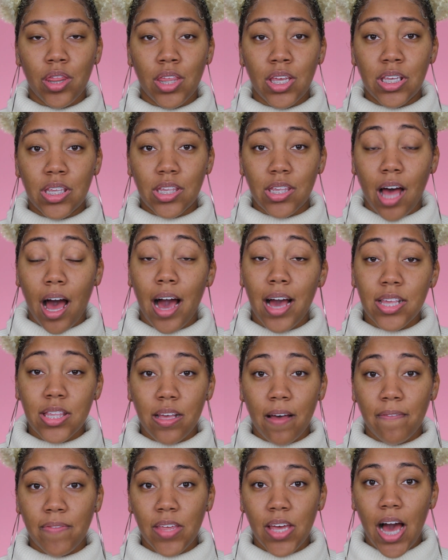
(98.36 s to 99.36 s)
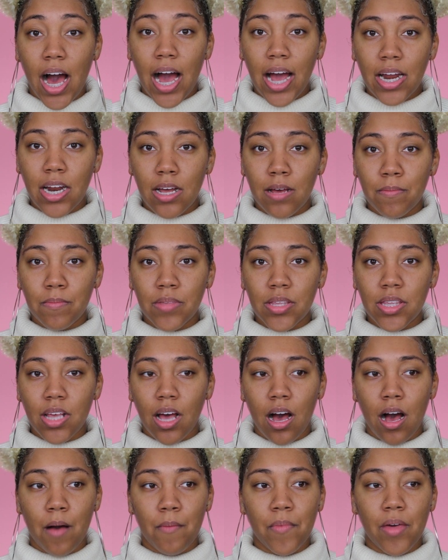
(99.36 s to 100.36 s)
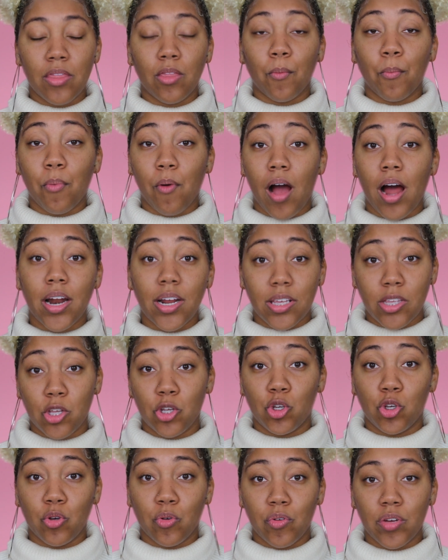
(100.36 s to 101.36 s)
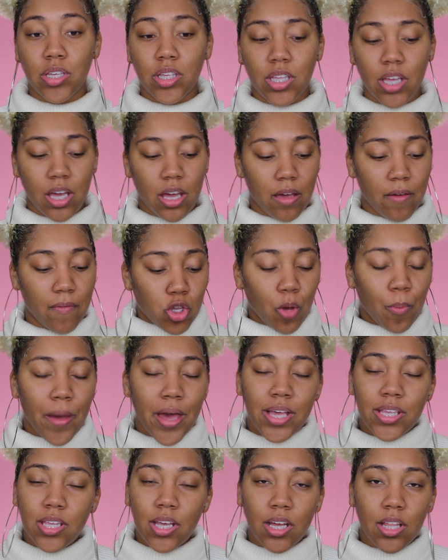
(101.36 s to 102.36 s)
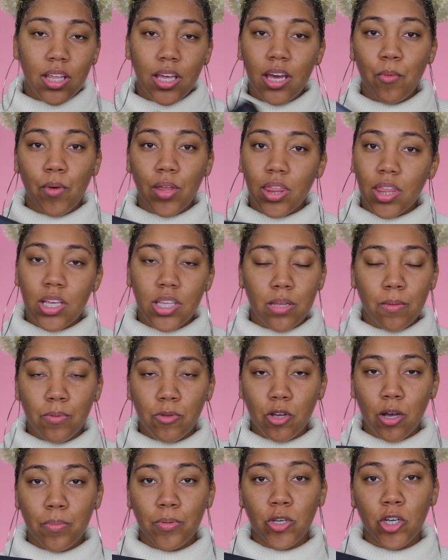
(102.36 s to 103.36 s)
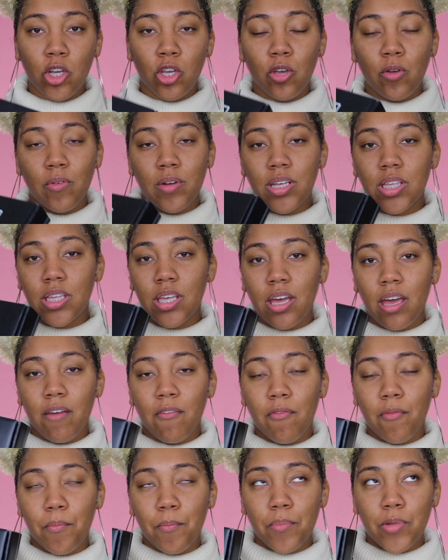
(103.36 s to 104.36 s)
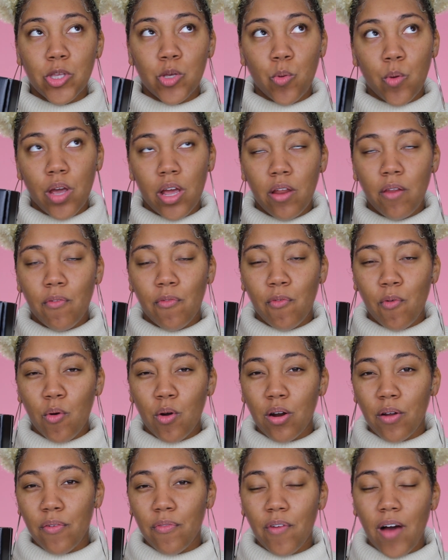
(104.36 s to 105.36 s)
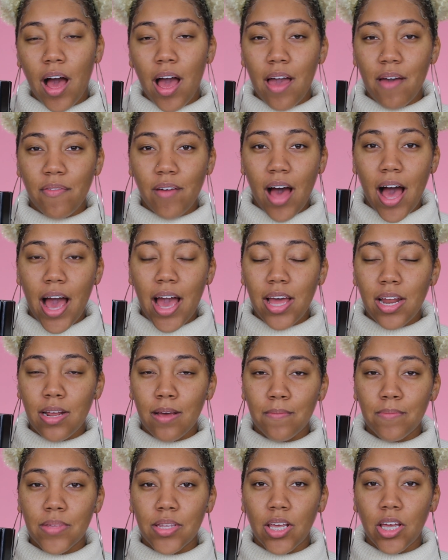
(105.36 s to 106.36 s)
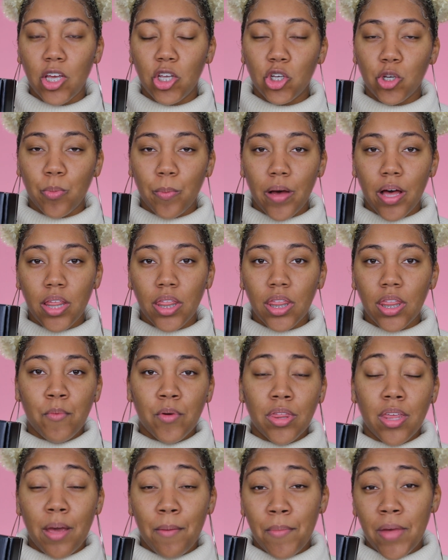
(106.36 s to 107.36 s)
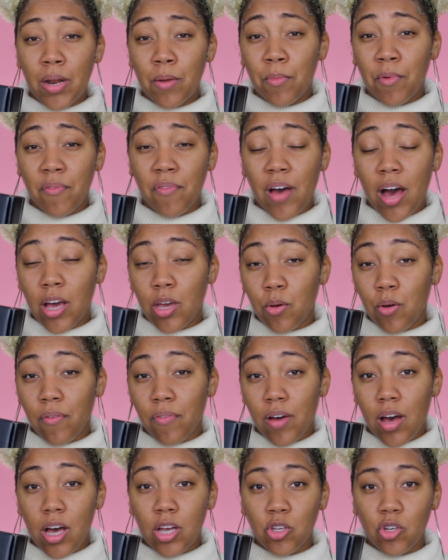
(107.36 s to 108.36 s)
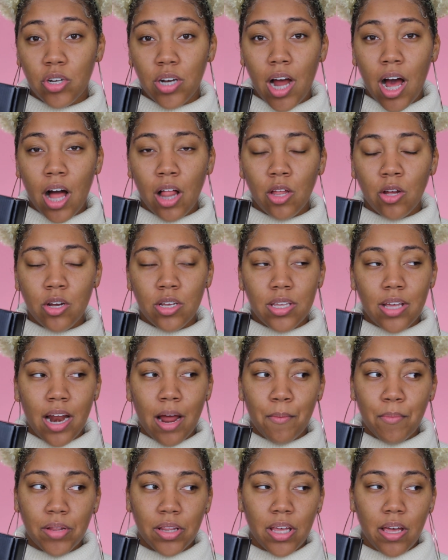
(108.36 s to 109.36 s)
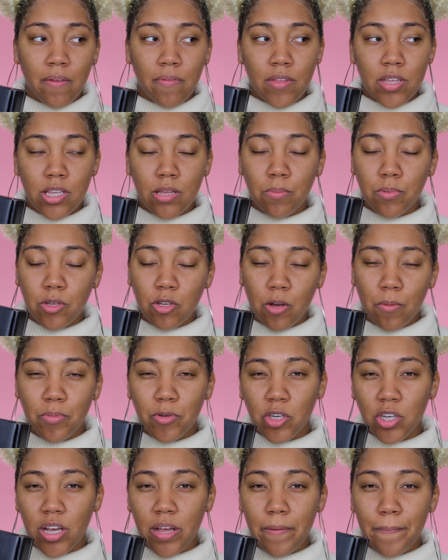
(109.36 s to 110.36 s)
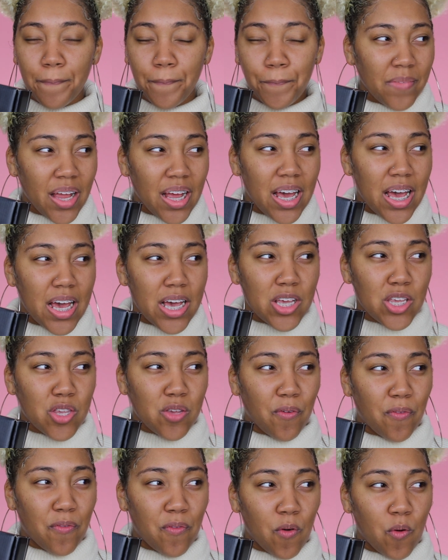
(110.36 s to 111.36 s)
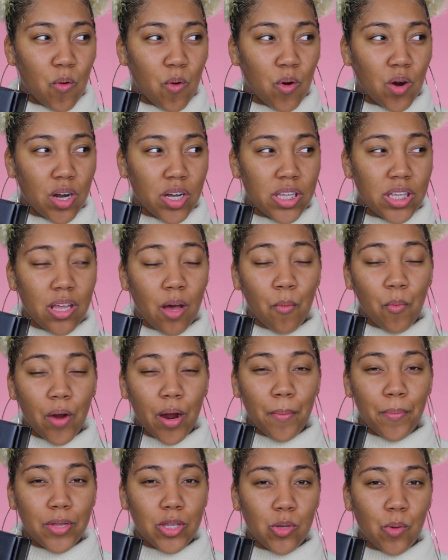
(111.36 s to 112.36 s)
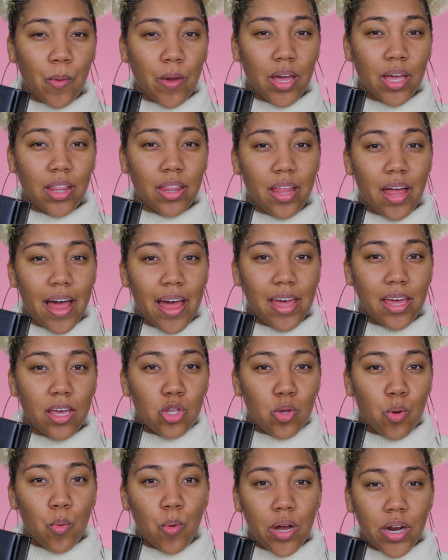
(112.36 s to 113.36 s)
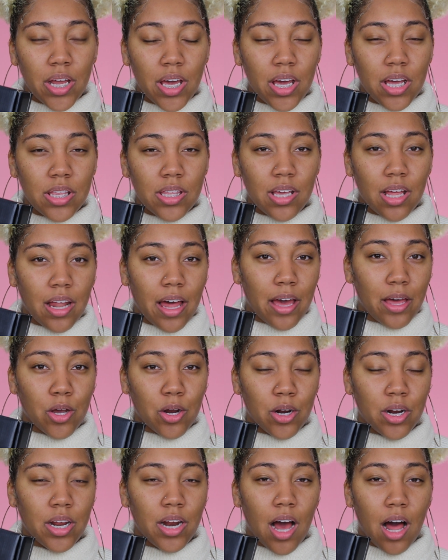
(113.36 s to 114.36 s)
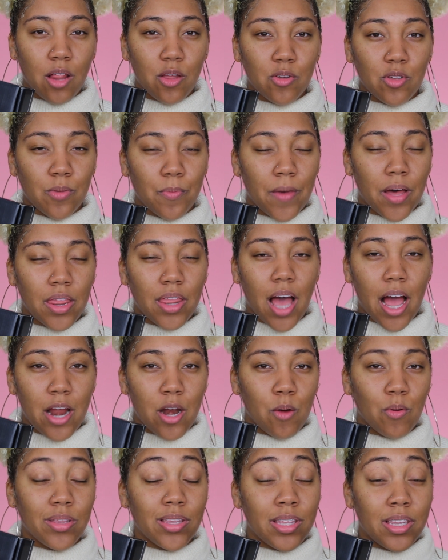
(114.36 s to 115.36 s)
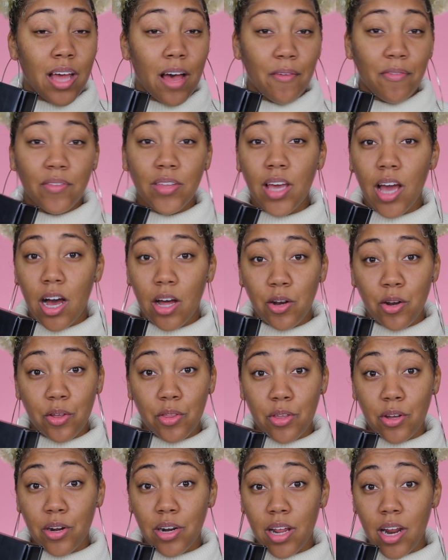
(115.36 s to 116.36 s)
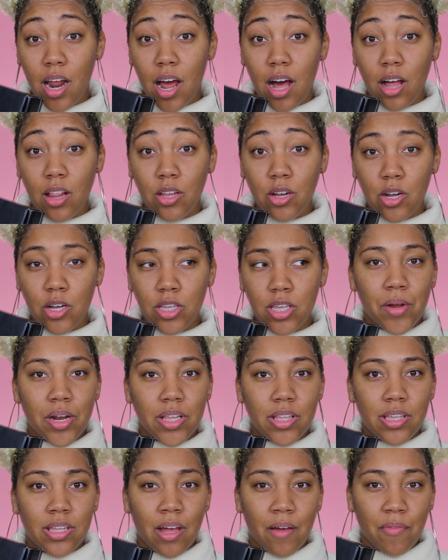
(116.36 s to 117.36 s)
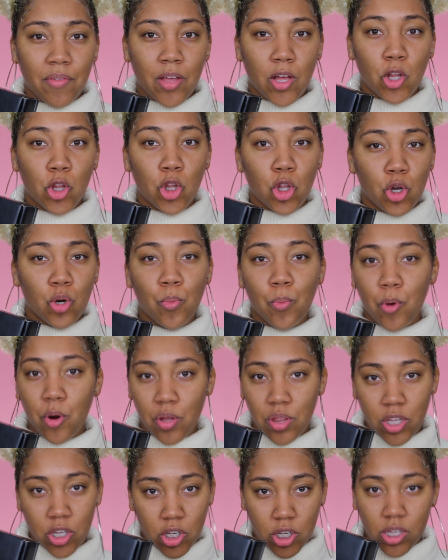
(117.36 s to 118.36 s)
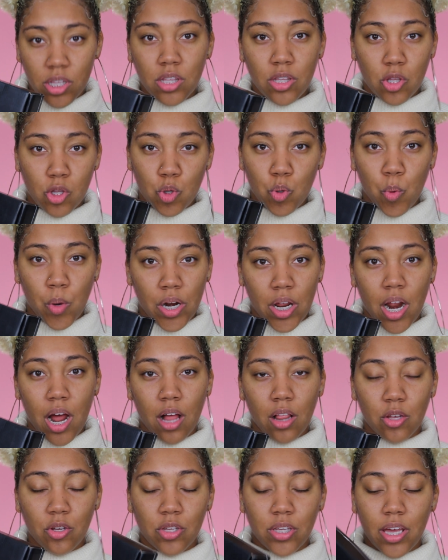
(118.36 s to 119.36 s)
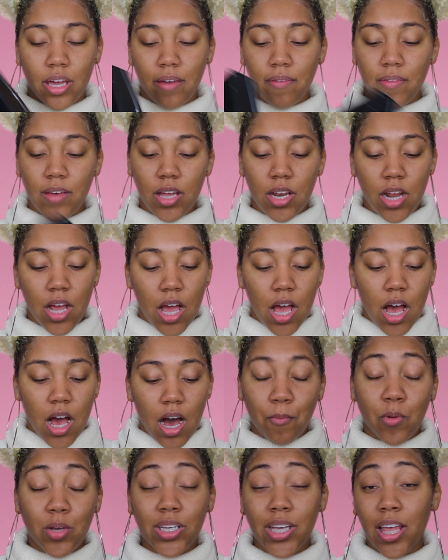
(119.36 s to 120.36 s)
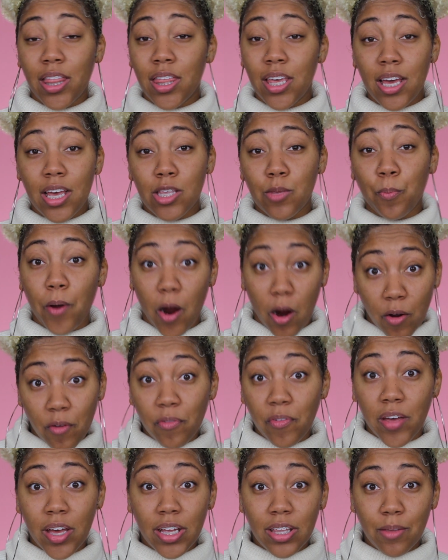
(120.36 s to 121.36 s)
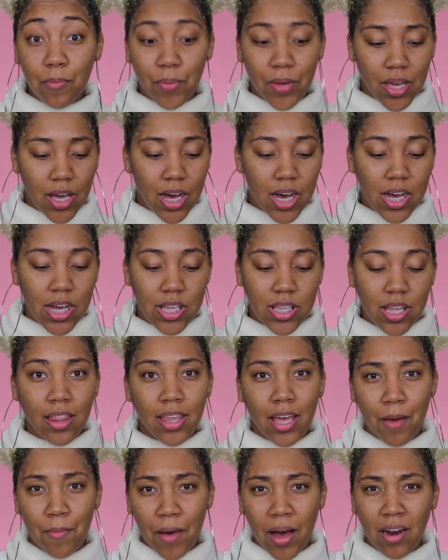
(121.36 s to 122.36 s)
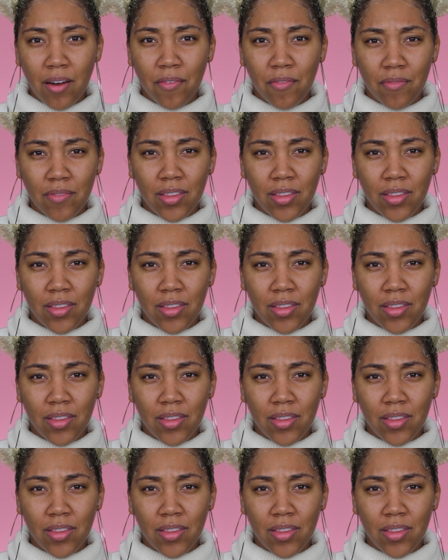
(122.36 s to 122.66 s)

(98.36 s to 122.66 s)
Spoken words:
the size of the items and the products that you receive. So basically with this subscription, you receive between 4 to 5 items each month with a minimum value of $100. And I believe the subscription is for somewhere between like $20 to like $30 a month. I know it's definitely under $30, but it's definitely a little more than just $20 even, which I think is perfect, because the amount of